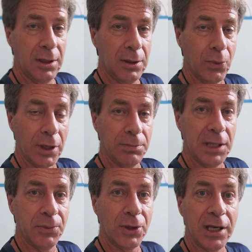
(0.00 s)
When
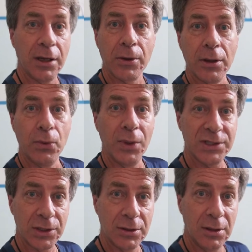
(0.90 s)
people hear a
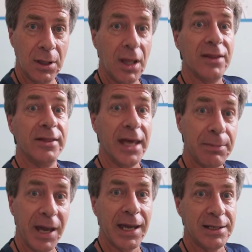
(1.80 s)
whistle, they
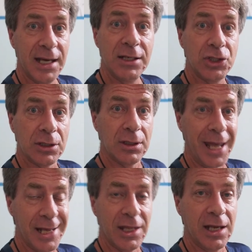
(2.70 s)
pay attention
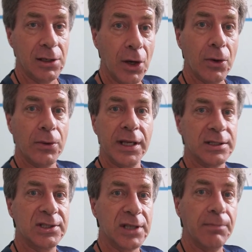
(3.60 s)
and they know that
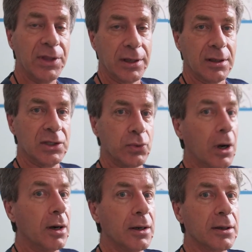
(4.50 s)
something is
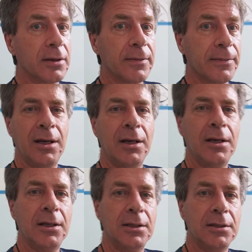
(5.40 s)
wrong.
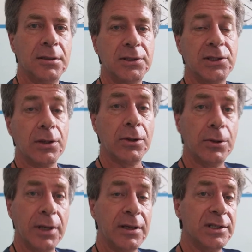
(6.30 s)
So
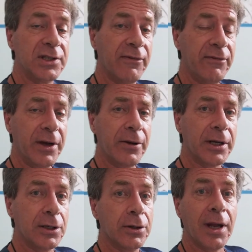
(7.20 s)
it is a very
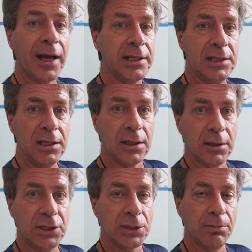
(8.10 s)
good
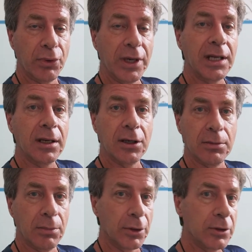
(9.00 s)
idea to bring an
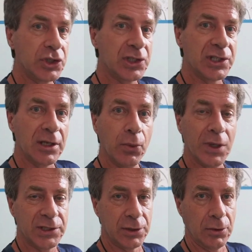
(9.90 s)
emergency
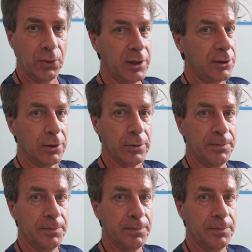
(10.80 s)
whistle with you.